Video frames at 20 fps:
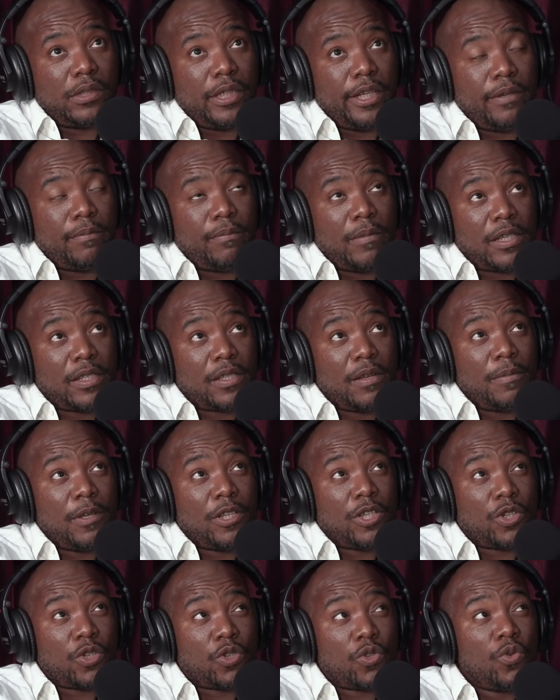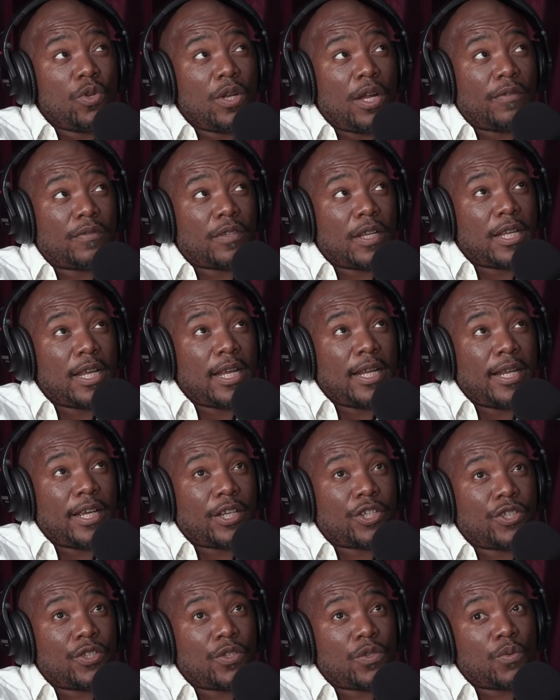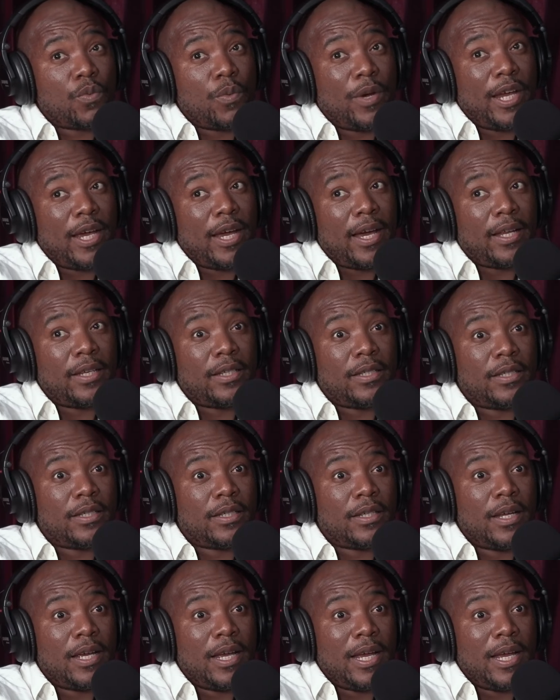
it must have been just soon after the elections, we had